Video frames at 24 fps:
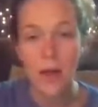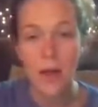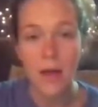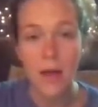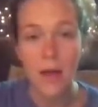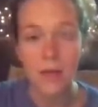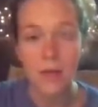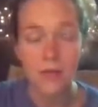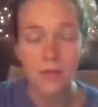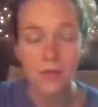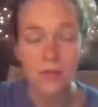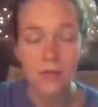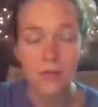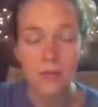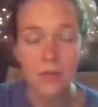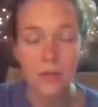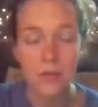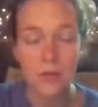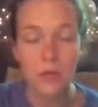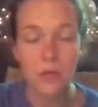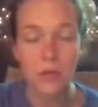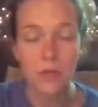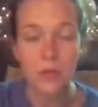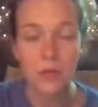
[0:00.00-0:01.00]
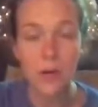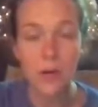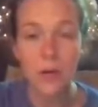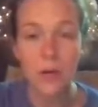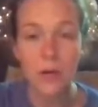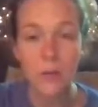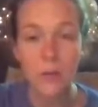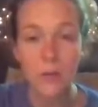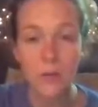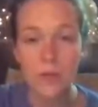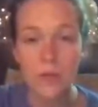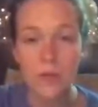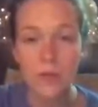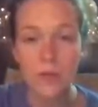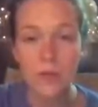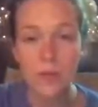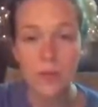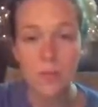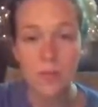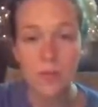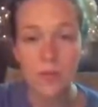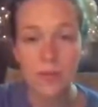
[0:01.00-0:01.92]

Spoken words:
And so the chart was